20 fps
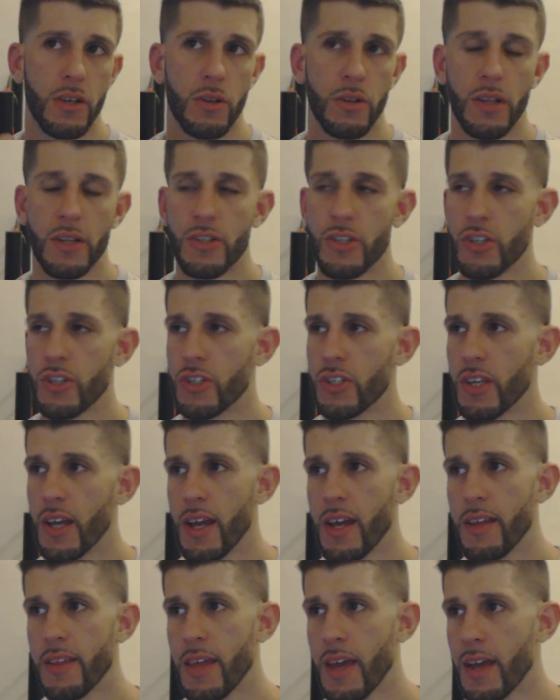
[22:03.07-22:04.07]
let's just
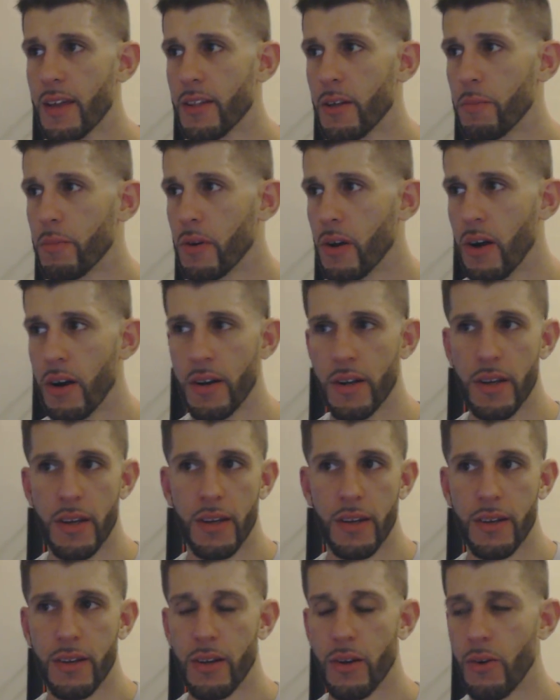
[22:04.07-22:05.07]
say they end up
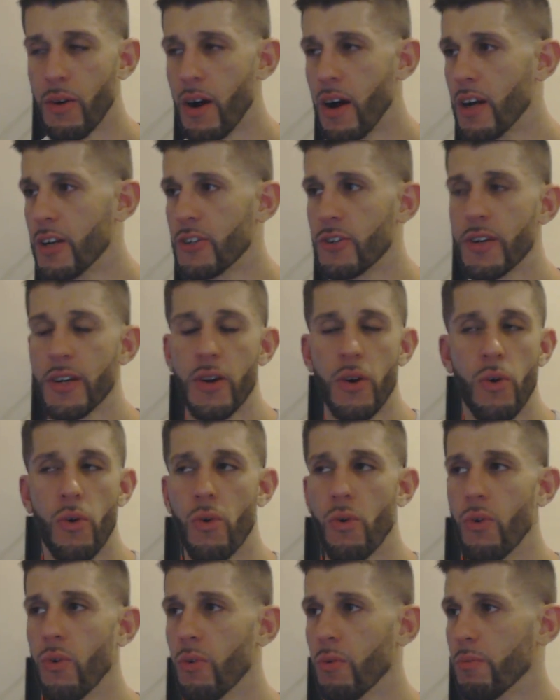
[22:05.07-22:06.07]
cutting, Andre
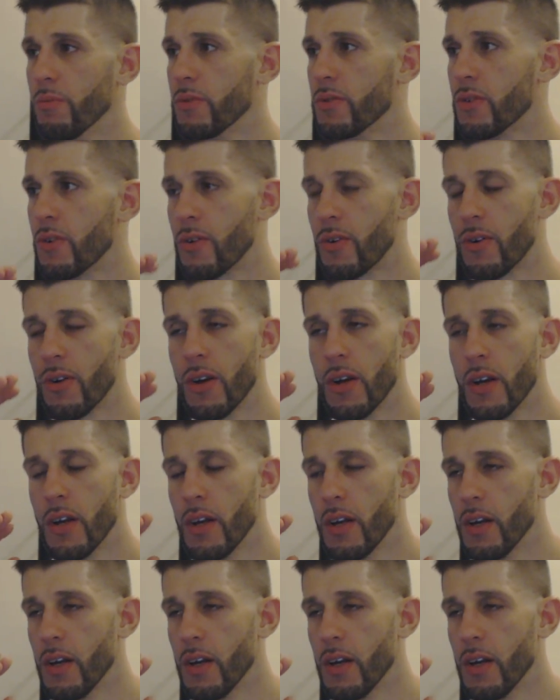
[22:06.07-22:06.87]
Holmes or,